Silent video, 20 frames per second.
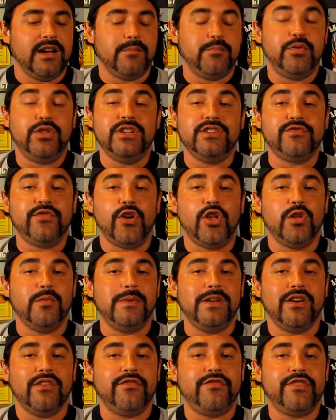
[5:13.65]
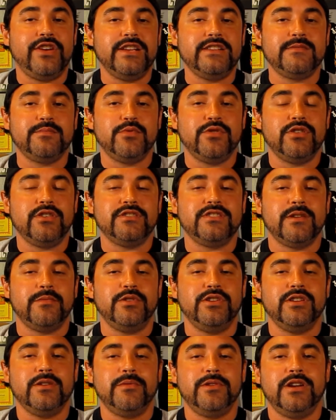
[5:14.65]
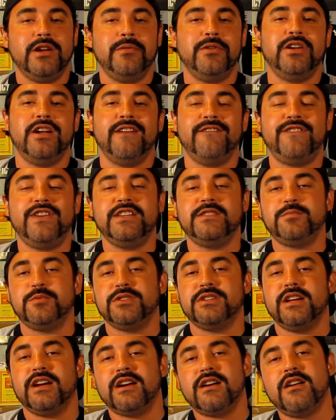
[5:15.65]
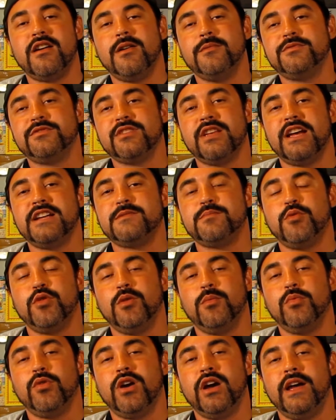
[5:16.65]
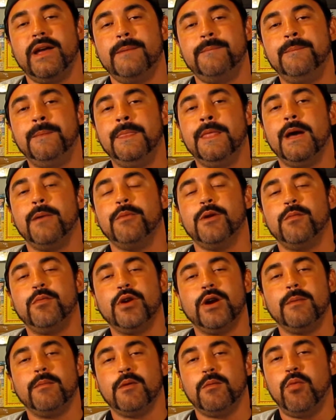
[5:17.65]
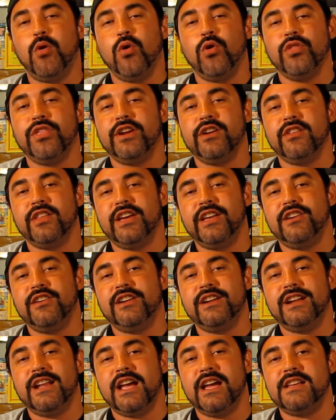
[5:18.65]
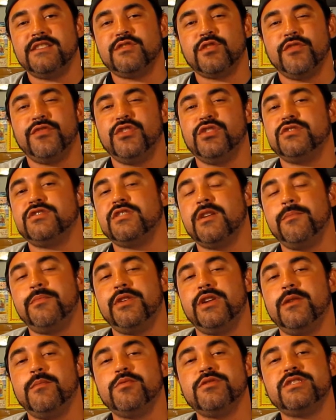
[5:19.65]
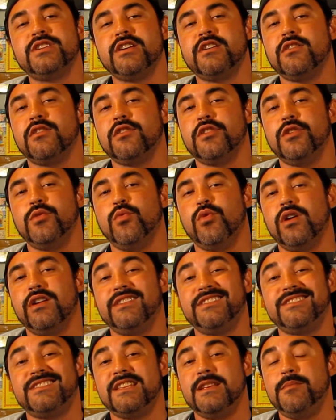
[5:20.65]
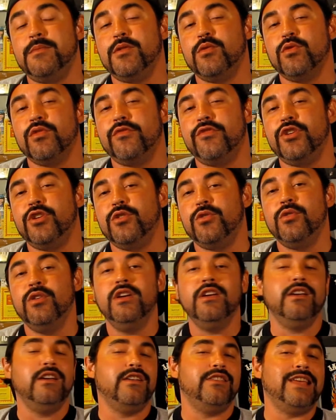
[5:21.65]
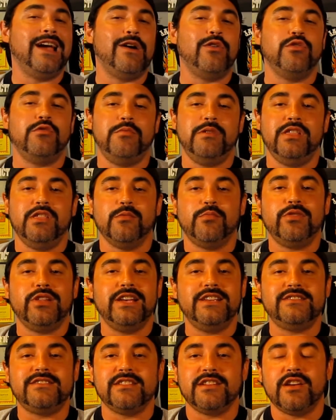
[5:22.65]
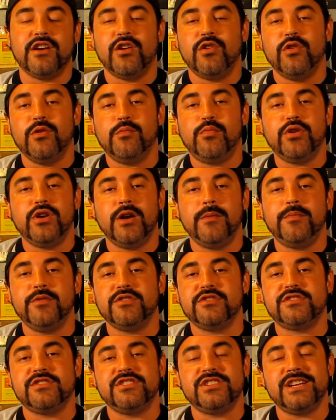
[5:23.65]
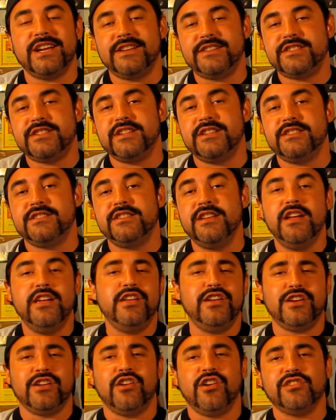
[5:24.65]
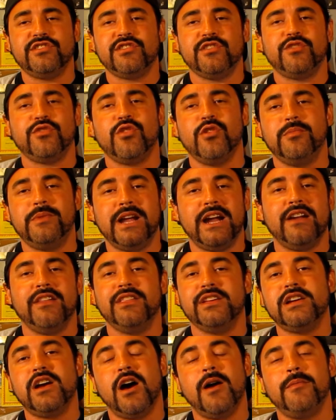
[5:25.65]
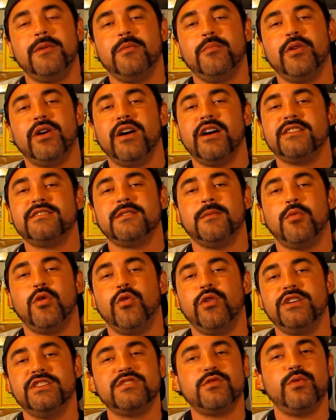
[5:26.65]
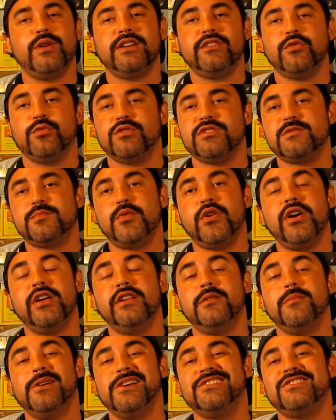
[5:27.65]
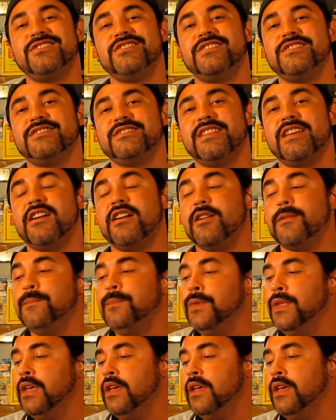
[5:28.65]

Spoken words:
Please follow me on Facebook, www.facebook.com/burntbrian. I'm going to put up a poll there later today, so if there's something in particular you want to see me review, that would be the place to go and put up your suggestions. You can also throw them down in the comment box. I'm always quick to respond to messages there.